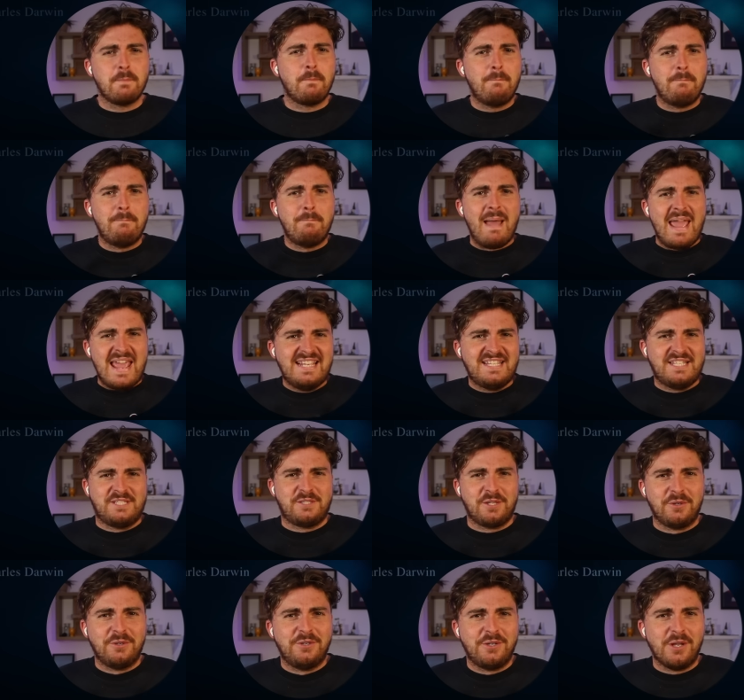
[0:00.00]
based
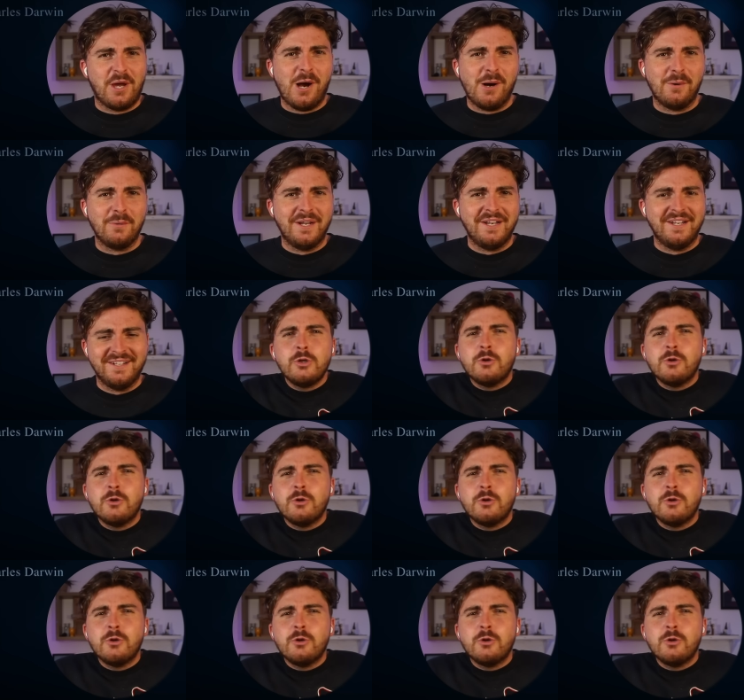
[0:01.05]
on Darwin.